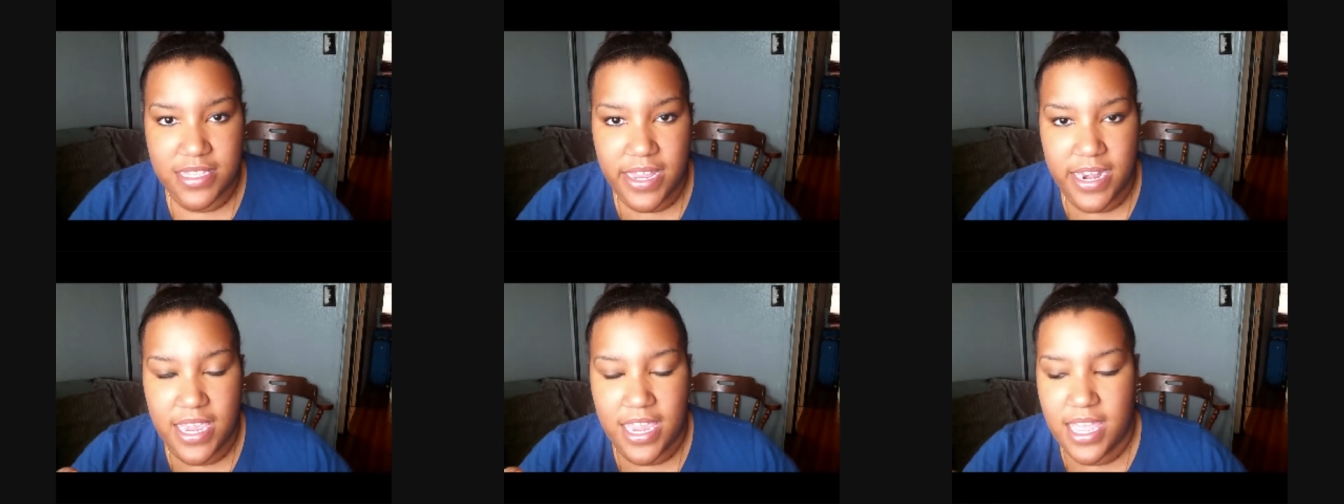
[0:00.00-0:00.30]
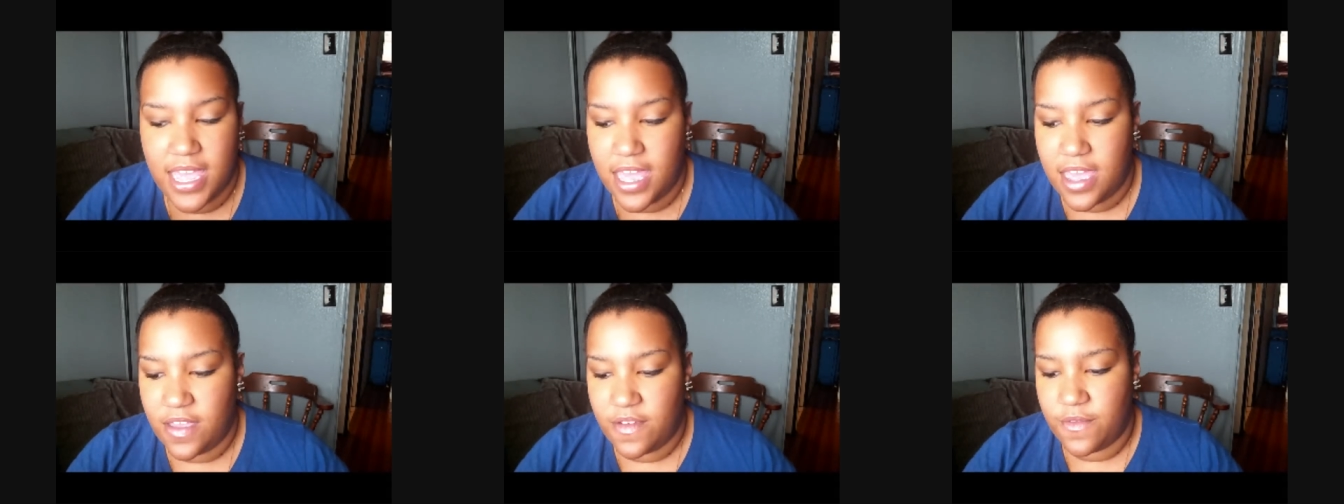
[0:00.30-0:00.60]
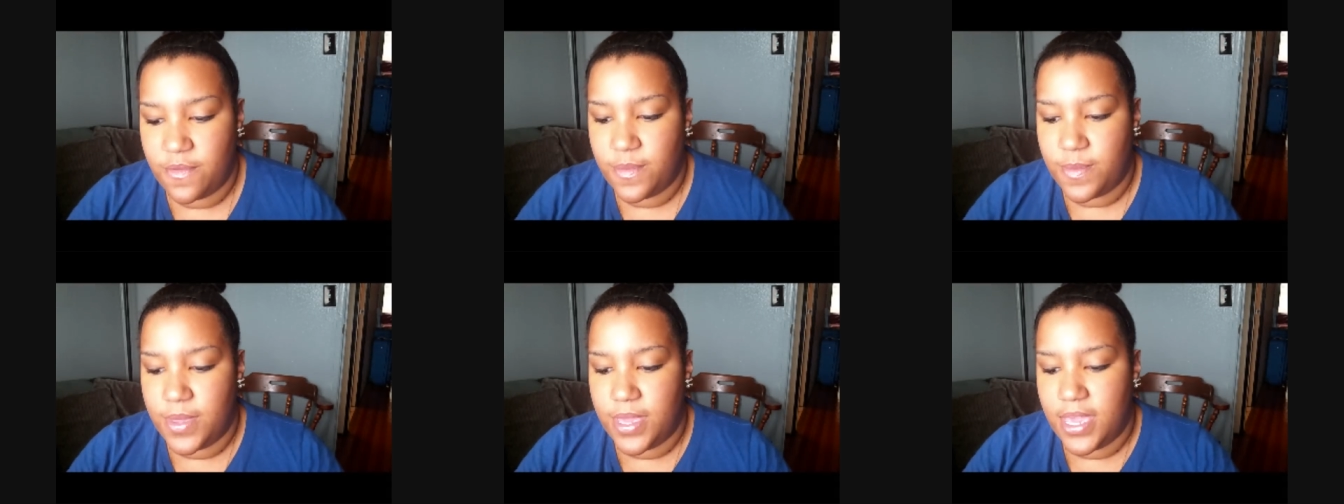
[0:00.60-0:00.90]
that it
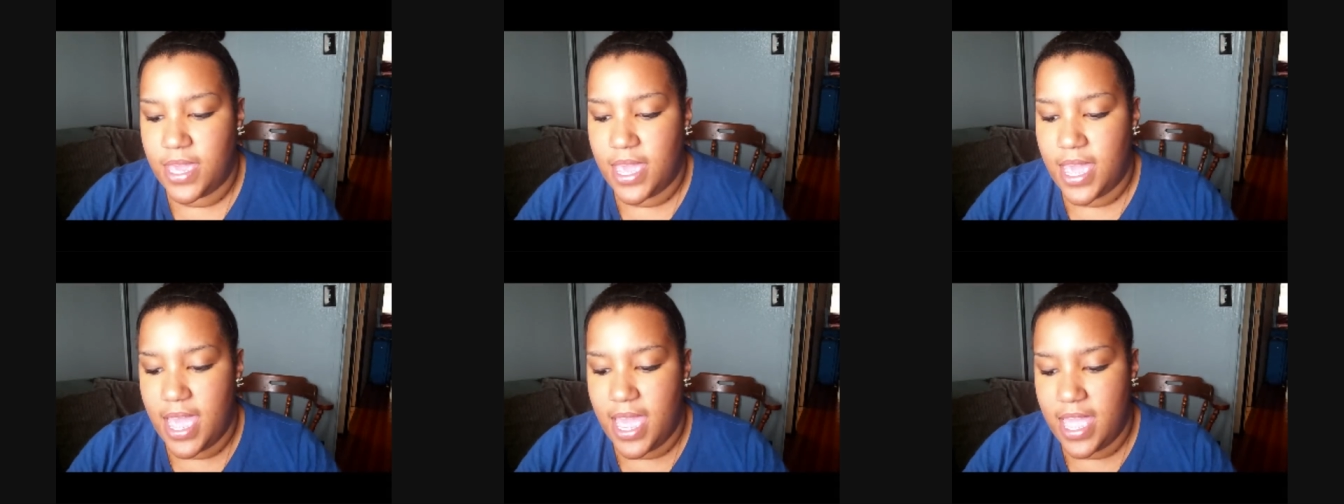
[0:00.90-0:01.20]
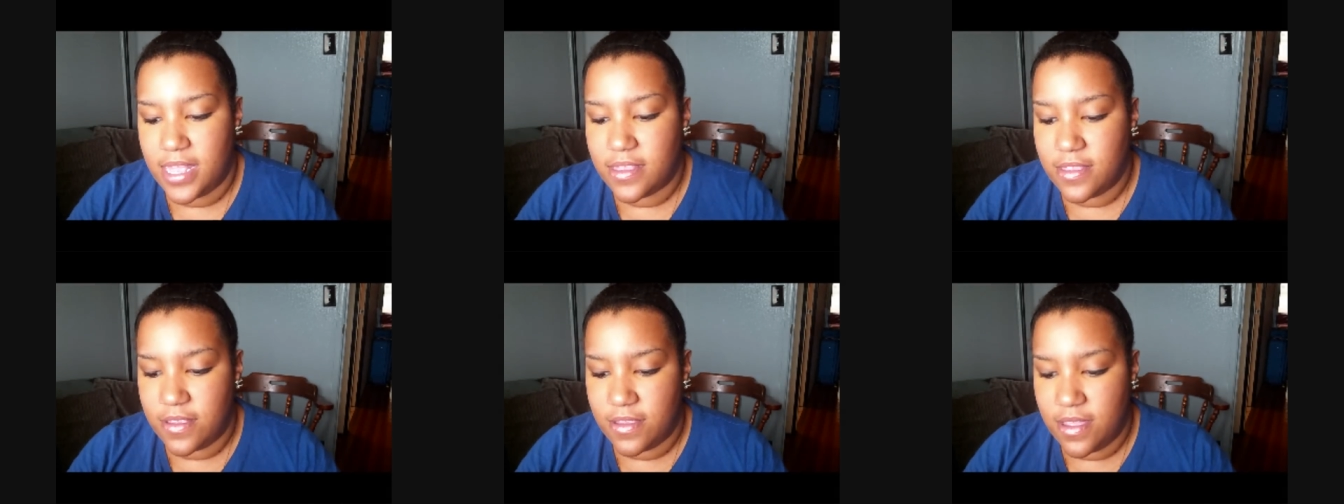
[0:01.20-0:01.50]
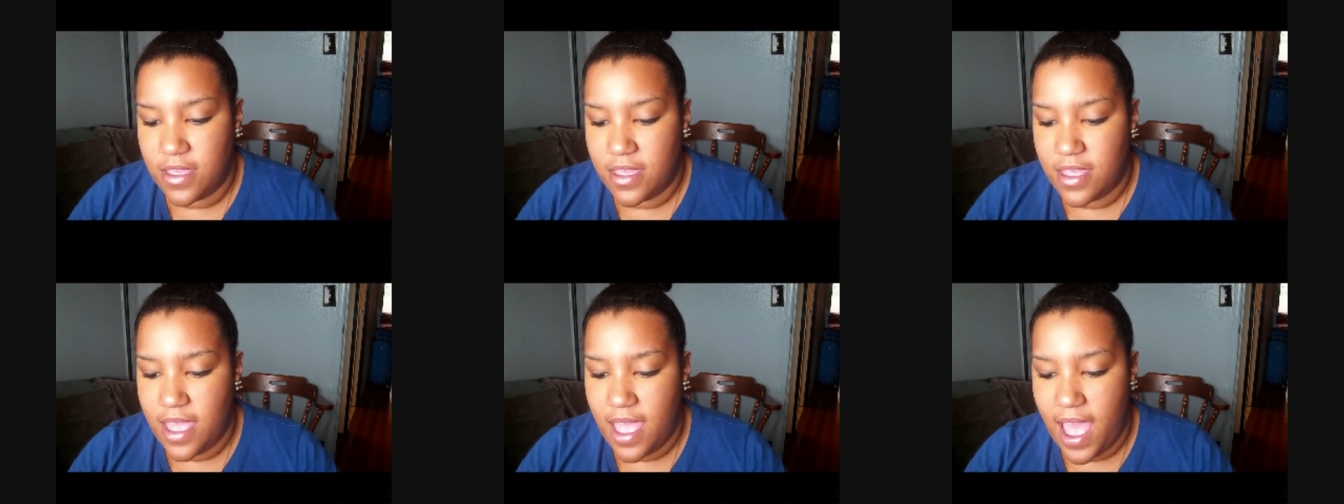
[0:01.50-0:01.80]
gave me and
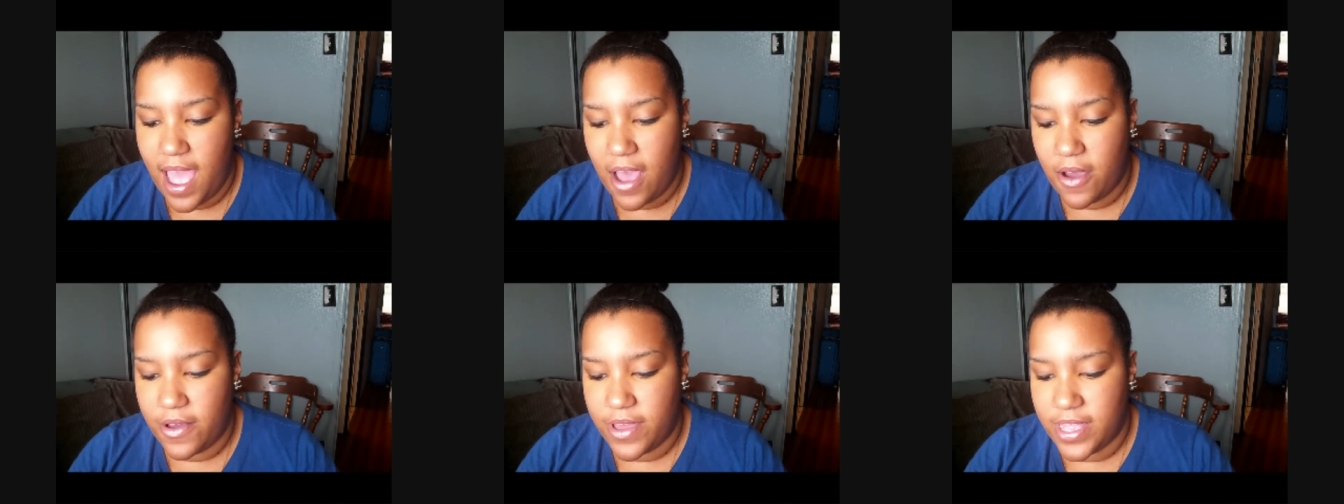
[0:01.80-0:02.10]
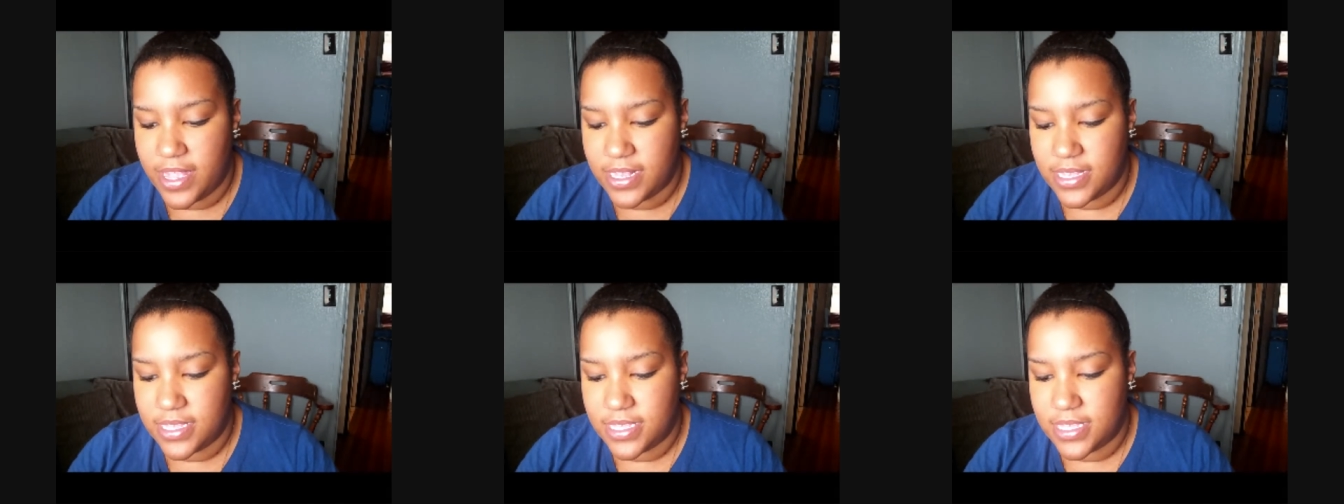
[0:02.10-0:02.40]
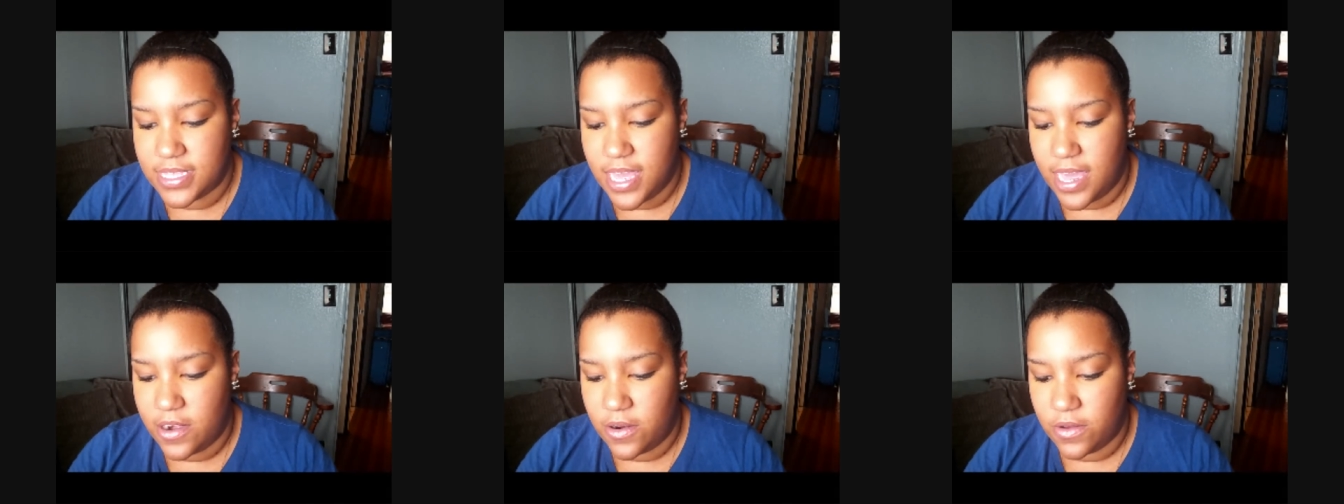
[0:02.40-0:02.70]
how it
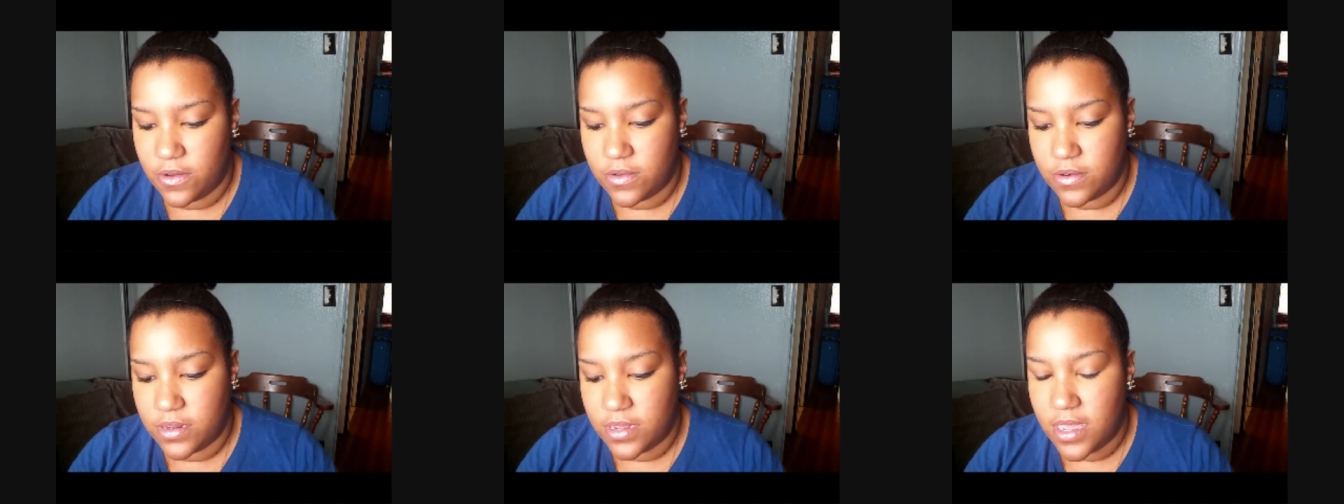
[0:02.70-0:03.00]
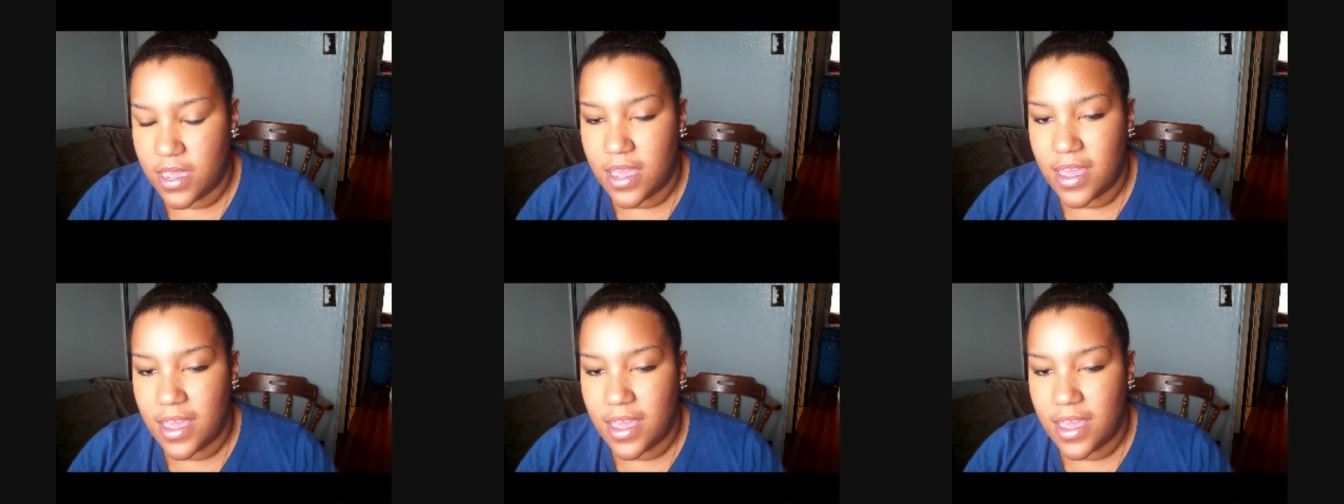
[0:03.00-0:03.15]
settled,